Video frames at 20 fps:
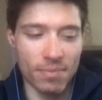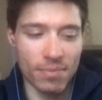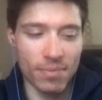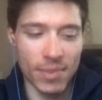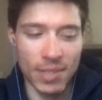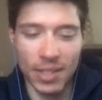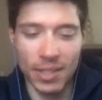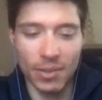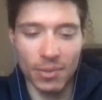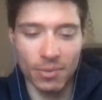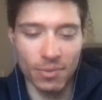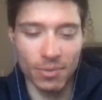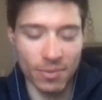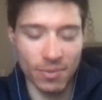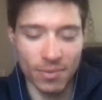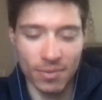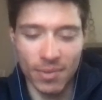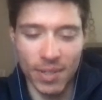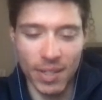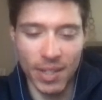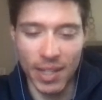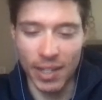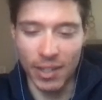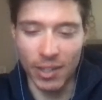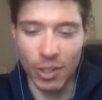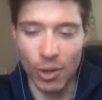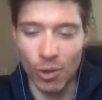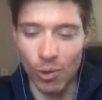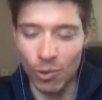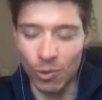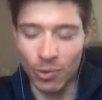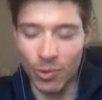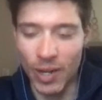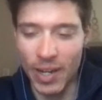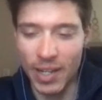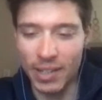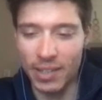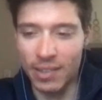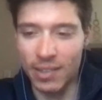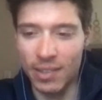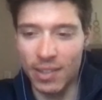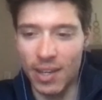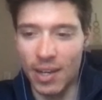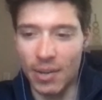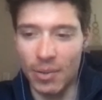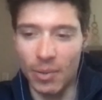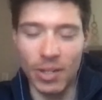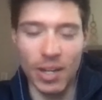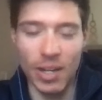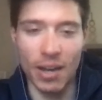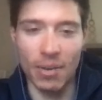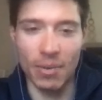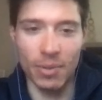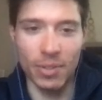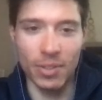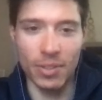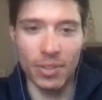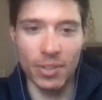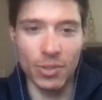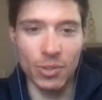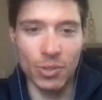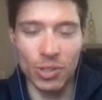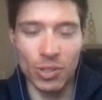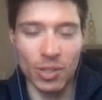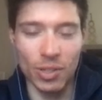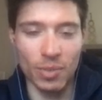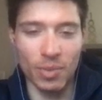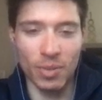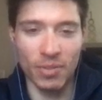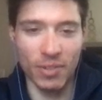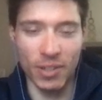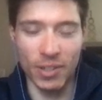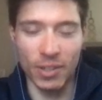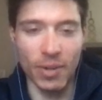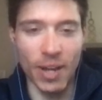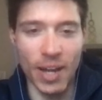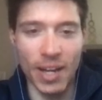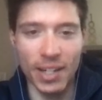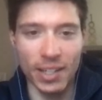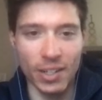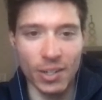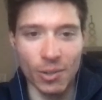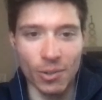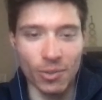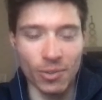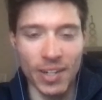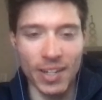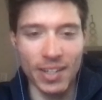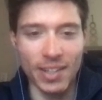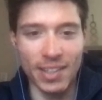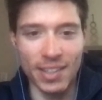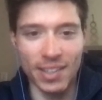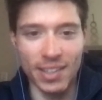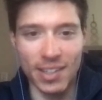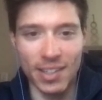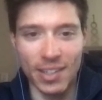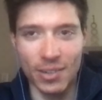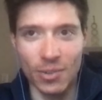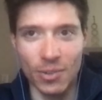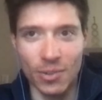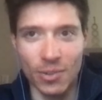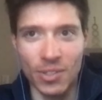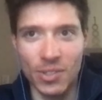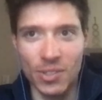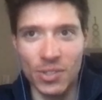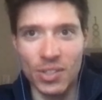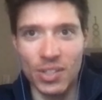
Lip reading: You know, in cold rain. I would usually prefer to ride in cold rain than indoors.